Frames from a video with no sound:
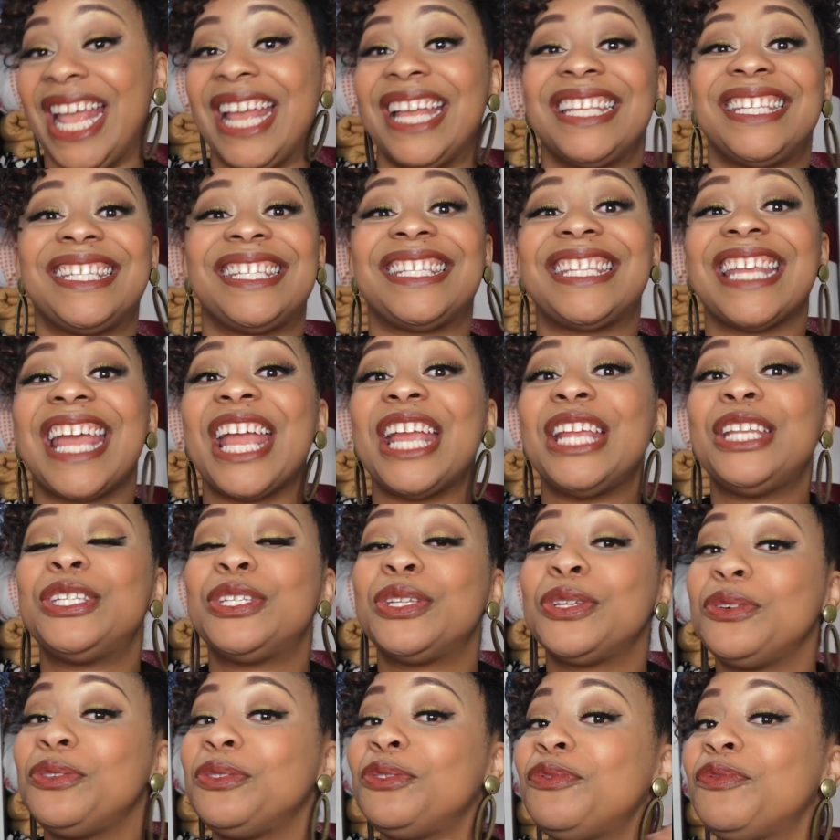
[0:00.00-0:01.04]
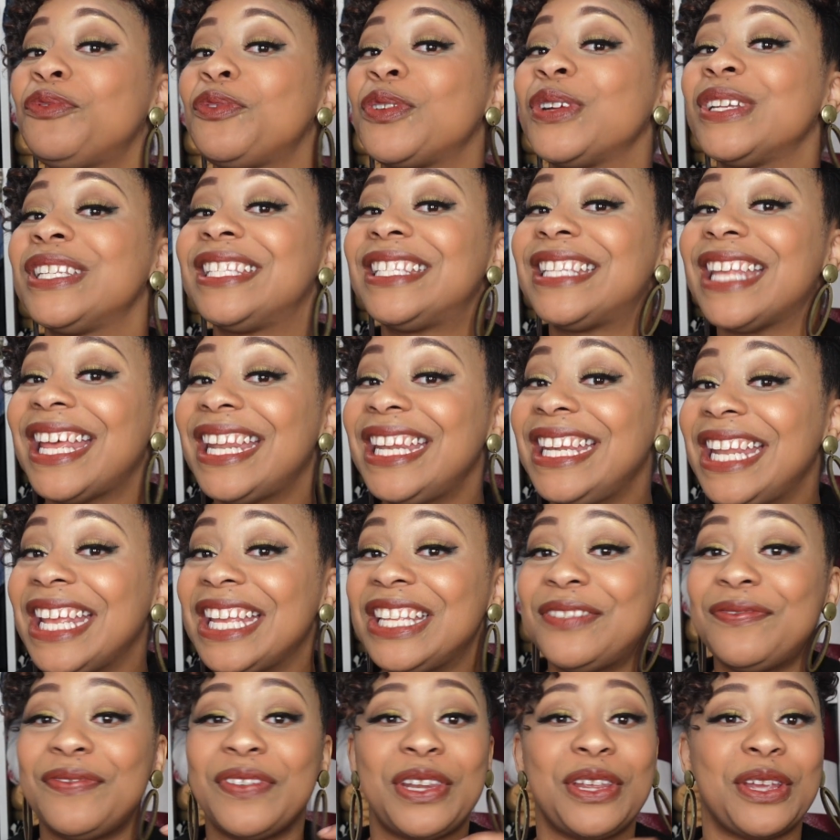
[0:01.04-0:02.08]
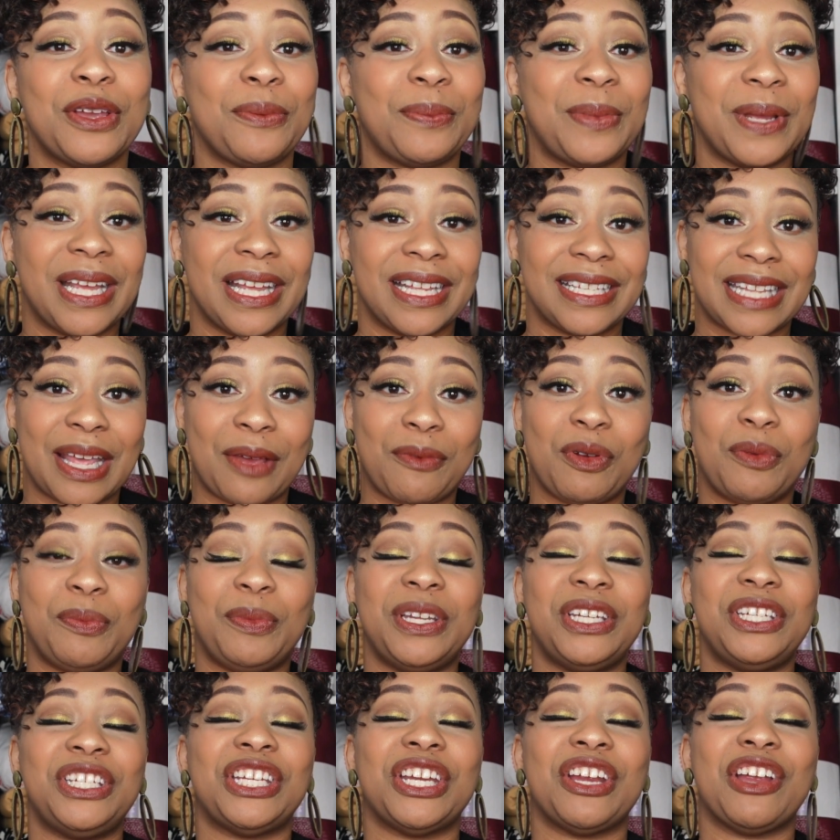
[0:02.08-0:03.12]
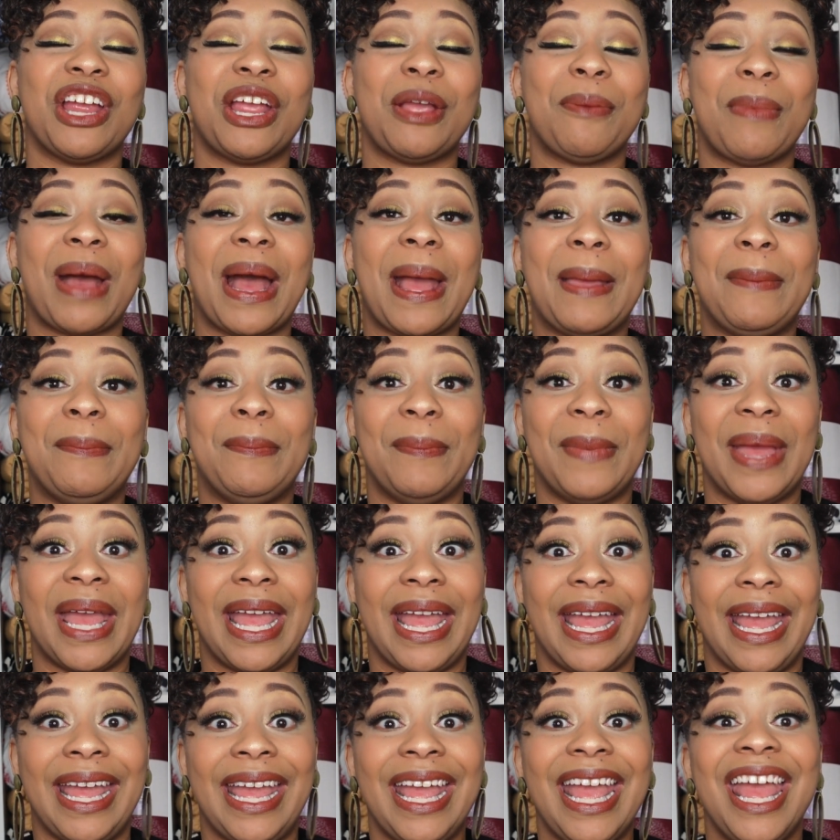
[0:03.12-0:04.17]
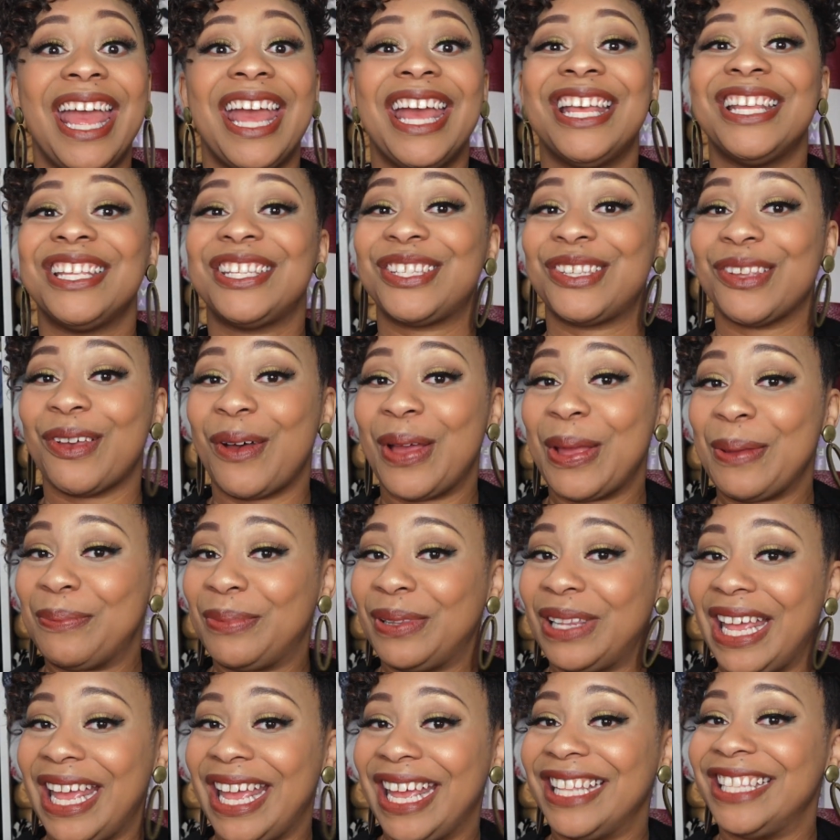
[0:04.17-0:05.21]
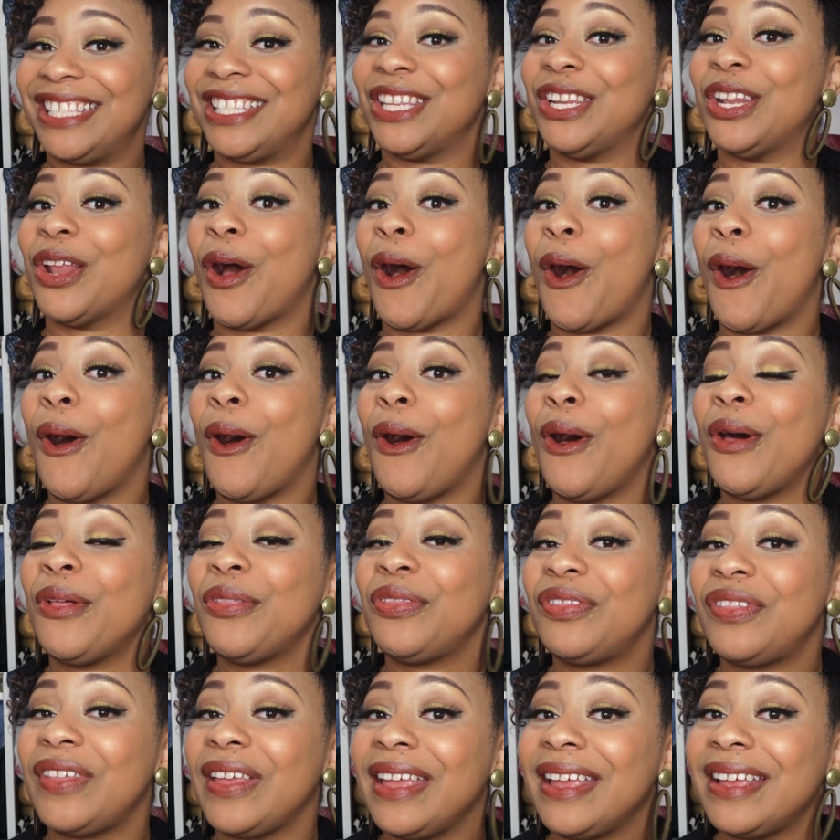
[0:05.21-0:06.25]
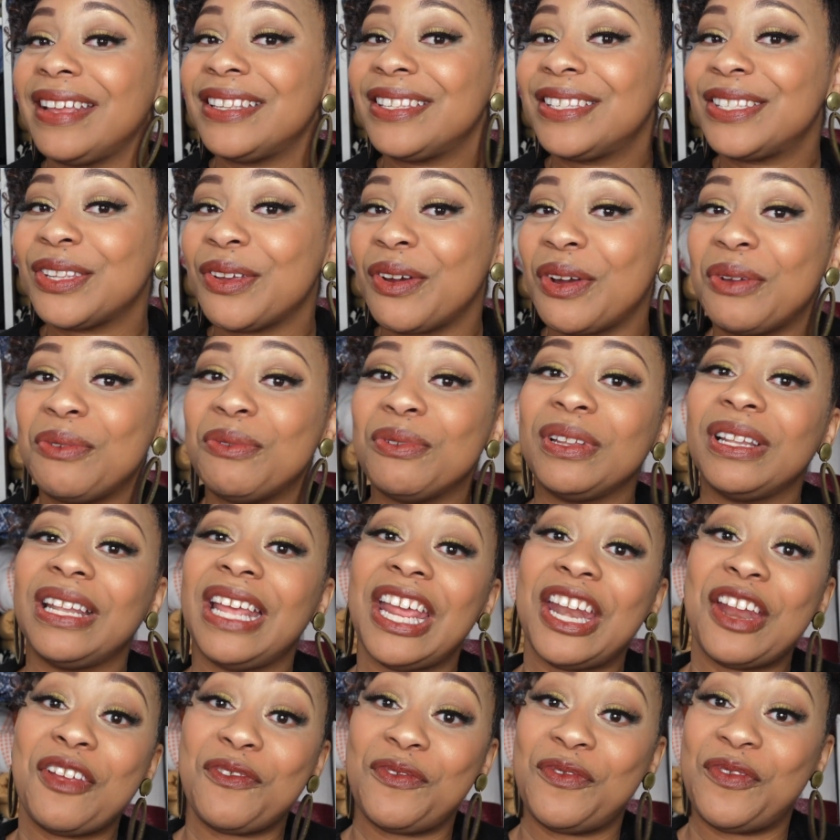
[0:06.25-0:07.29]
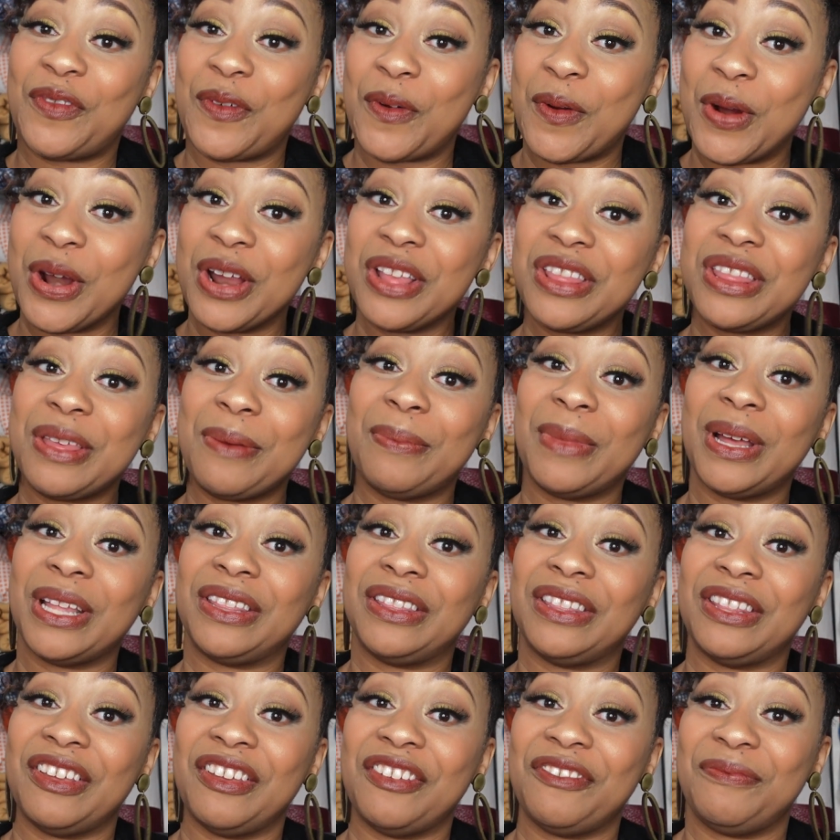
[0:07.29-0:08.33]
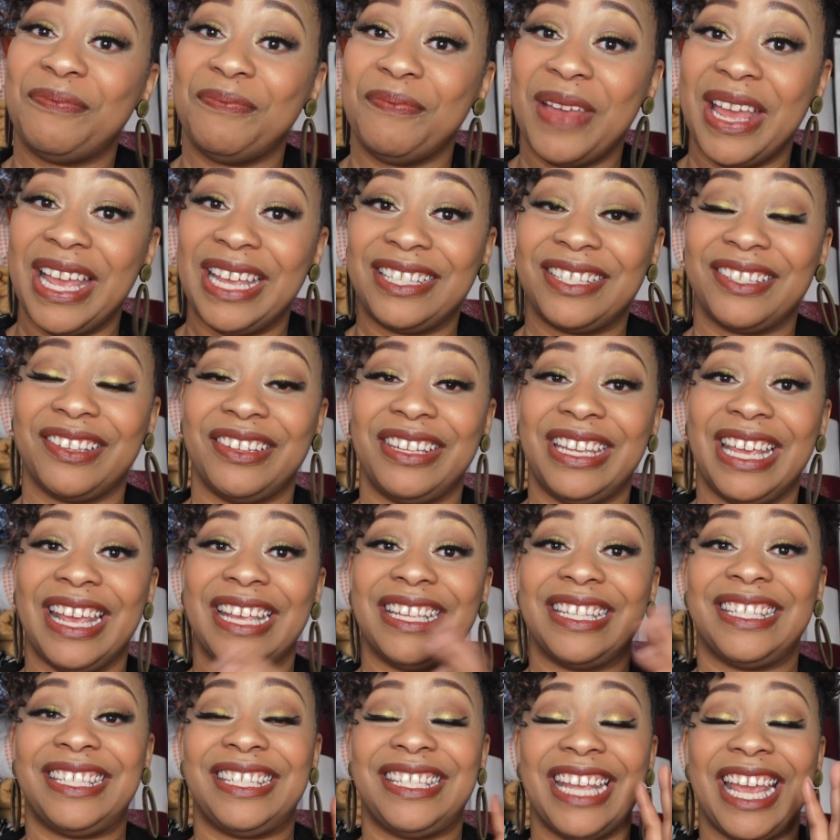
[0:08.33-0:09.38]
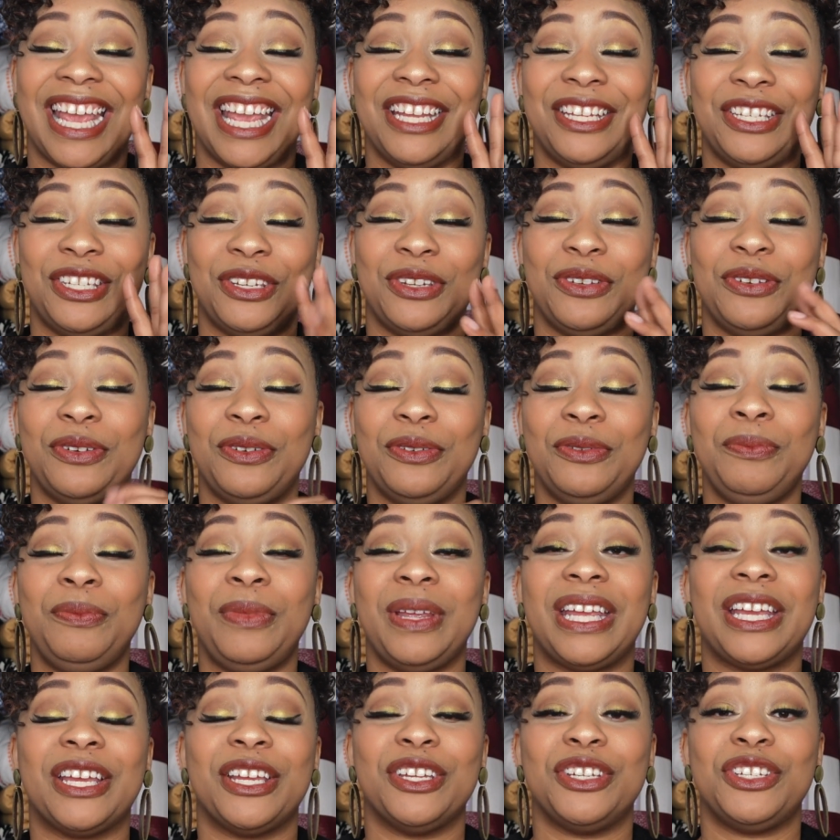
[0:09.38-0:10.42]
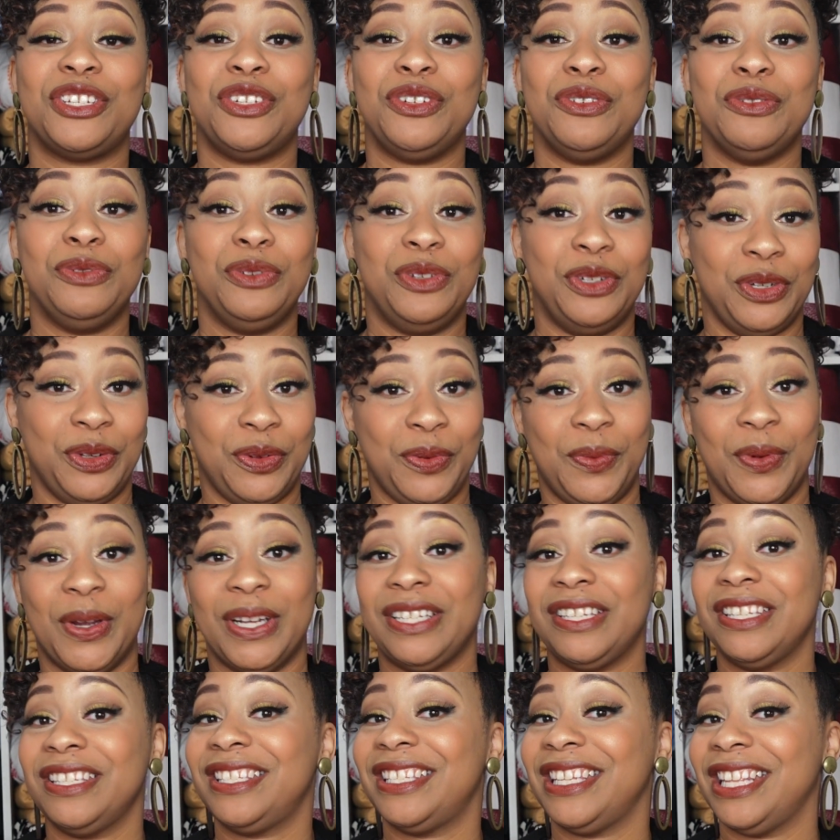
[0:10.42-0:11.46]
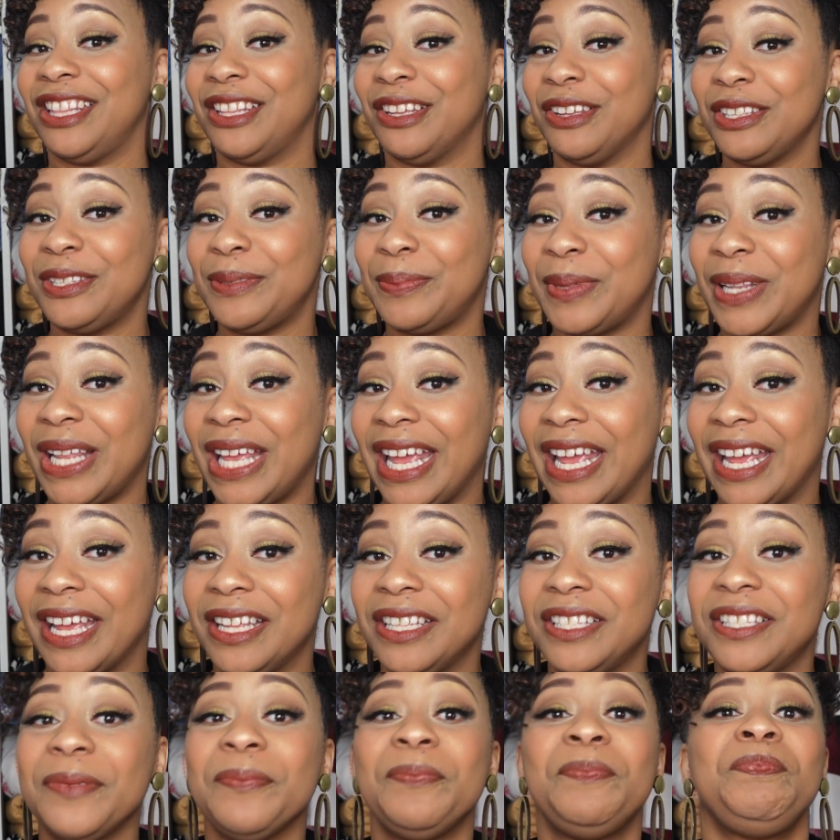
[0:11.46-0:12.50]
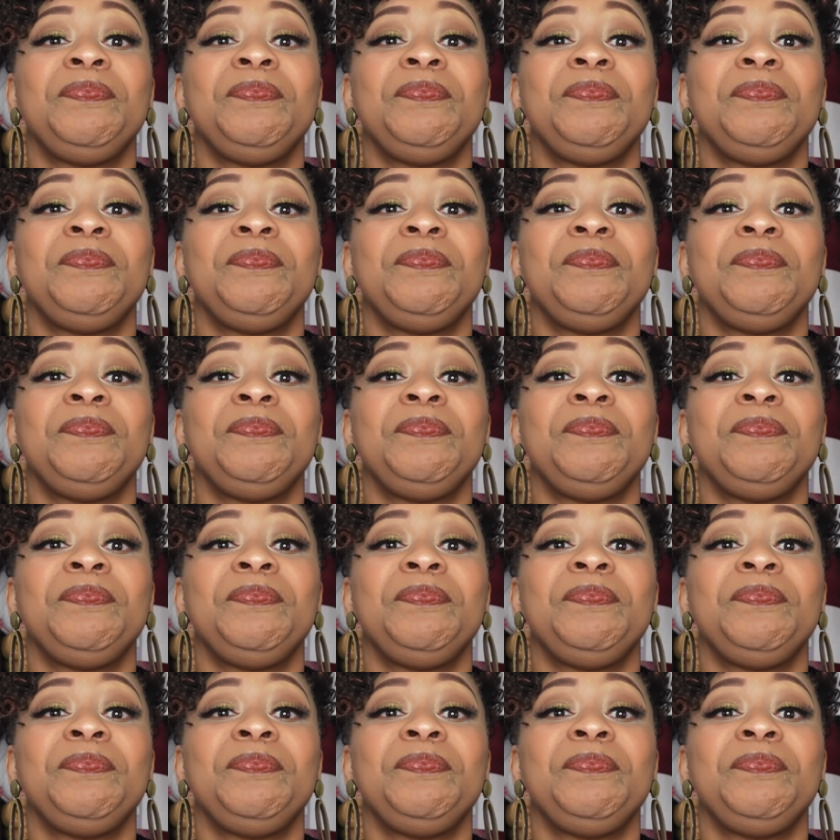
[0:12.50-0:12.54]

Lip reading: stay tuned for Sunday's video, because I will be sharing my May sewing plans and all things sewing related for the month of May. So yes, stay tuned, because you do want to see those plans.